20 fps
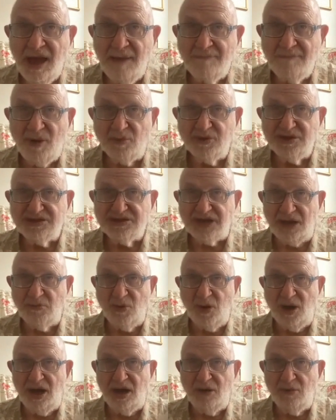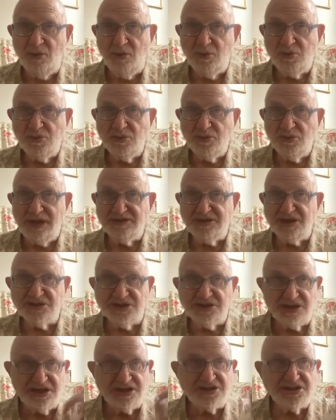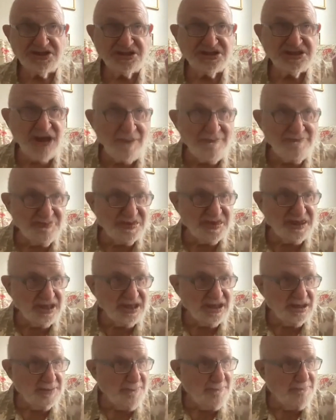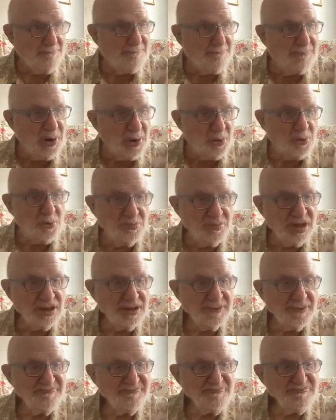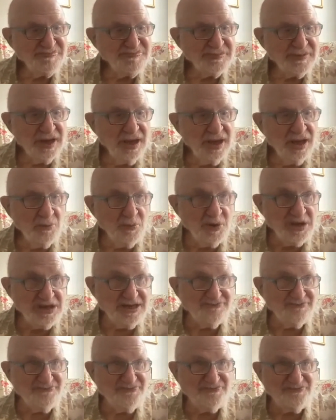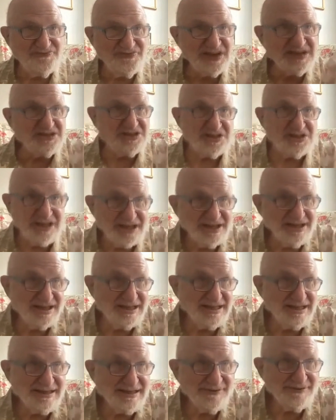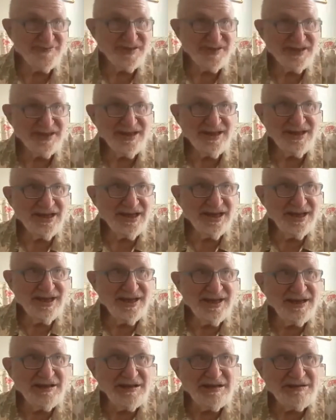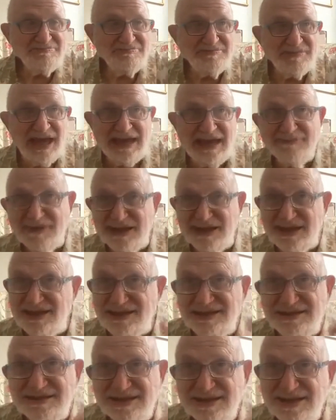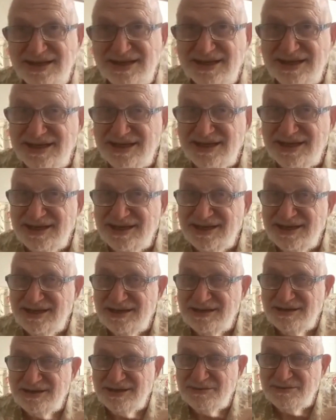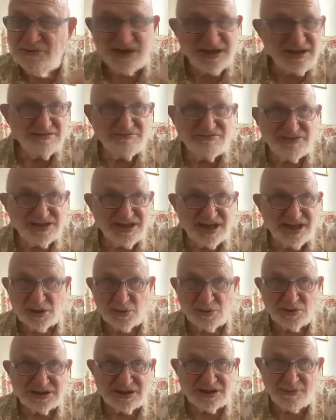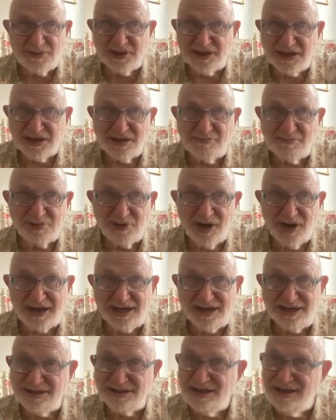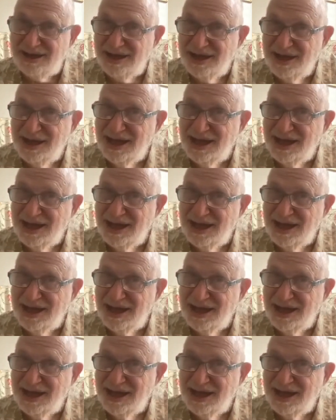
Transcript: but we say, well, addiction is something, boom, we can fix it. Maybe we can tinker with something in the brain.